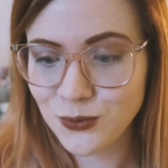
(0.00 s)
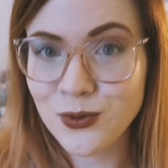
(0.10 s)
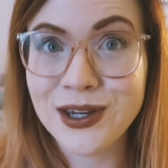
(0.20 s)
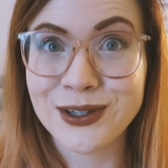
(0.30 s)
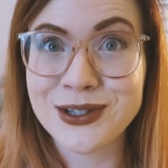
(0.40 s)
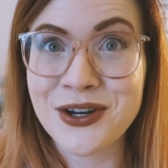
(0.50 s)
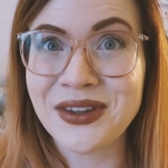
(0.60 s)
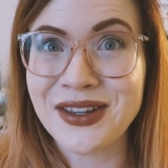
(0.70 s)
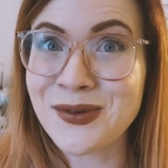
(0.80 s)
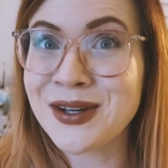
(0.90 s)
we all
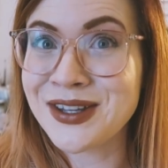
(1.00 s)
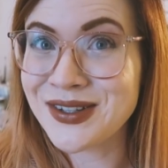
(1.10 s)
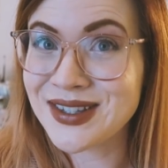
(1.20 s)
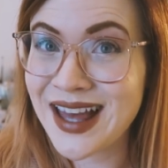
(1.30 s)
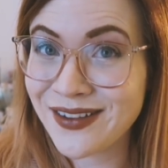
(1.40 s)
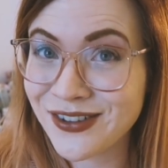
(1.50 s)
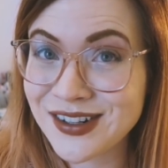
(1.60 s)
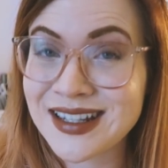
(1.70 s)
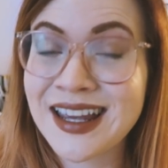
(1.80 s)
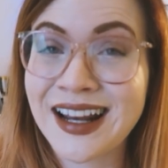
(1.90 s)
know that when you use that
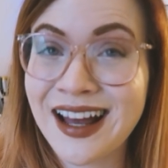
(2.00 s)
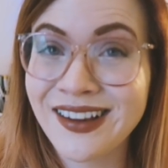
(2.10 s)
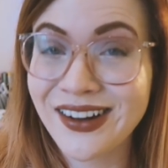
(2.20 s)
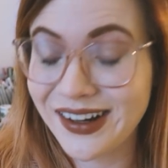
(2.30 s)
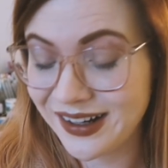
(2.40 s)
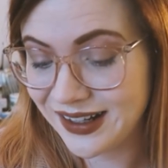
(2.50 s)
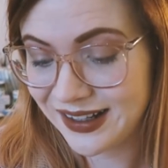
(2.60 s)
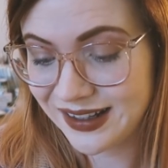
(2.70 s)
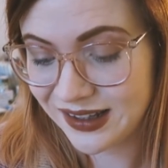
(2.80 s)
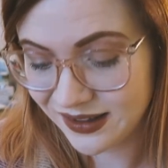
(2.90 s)
for a skin color,
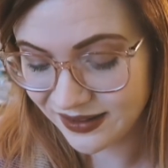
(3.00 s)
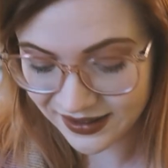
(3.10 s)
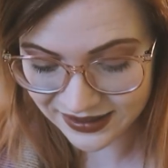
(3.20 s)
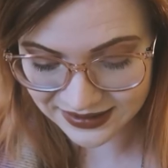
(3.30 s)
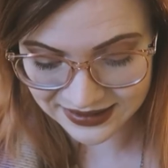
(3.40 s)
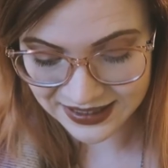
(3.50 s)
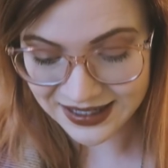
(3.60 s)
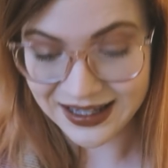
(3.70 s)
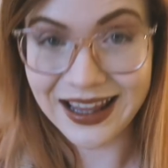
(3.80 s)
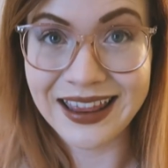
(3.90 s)

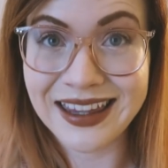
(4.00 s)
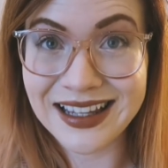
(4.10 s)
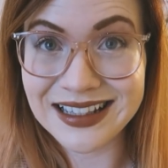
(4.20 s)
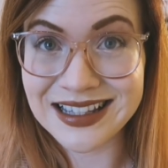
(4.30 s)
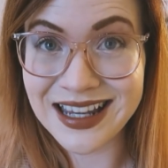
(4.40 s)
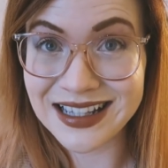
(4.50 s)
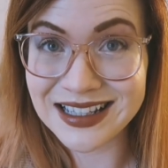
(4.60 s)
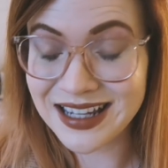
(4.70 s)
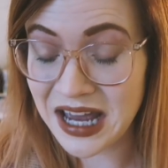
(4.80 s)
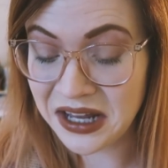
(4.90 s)
things
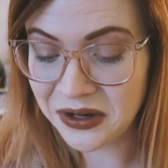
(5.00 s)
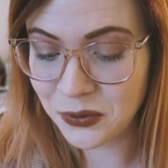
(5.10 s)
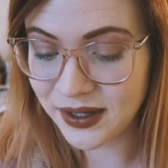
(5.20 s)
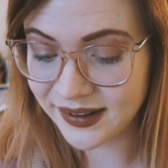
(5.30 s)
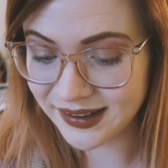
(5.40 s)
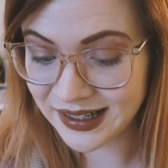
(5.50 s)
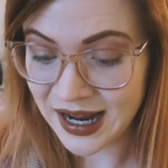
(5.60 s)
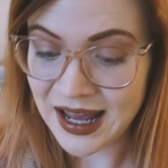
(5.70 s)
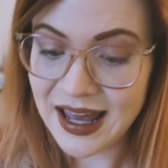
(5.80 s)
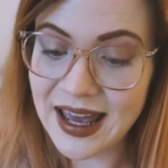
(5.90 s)
get kind of weird.
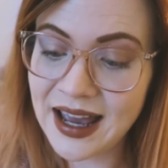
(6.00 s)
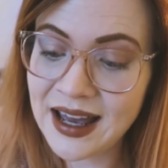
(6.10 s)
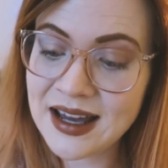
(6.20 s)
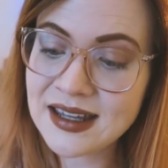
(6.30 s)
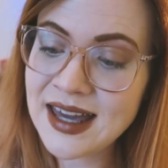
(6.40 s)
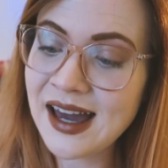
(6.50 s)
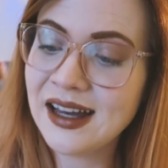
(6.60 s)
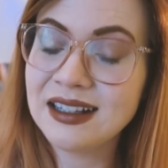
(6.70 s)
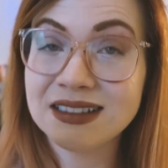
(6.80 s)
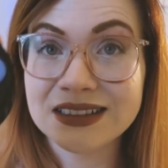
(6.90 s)

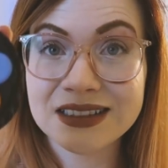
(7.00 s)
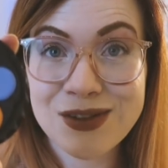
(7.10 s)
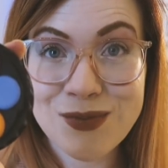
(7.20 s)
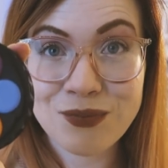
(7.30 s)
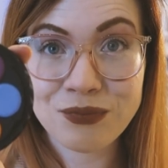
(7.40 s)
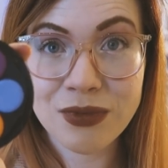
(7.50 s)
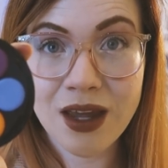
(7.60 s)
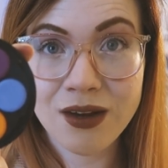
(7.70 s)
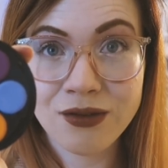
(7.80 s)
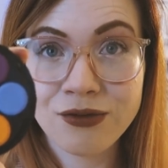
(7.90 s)
Yeah,
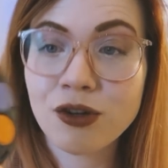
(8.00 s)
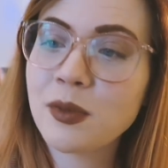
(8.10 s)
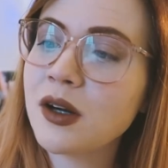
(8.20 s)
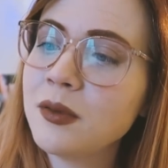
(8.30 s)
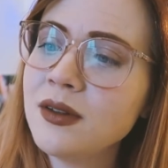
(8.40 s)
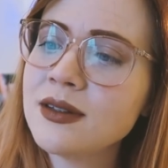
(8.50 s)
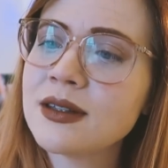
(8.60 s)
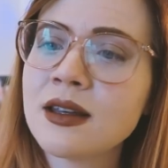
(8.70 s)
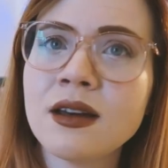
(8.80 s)
4 purples.